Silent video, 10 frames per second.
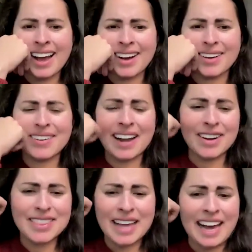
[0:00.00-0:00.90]
Oh, I
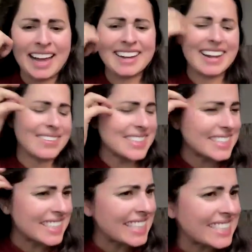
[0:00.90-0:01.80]
heard that. I was
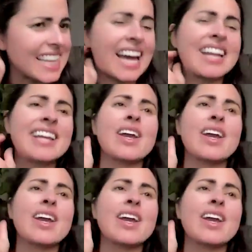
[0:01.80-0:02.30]
listening to that.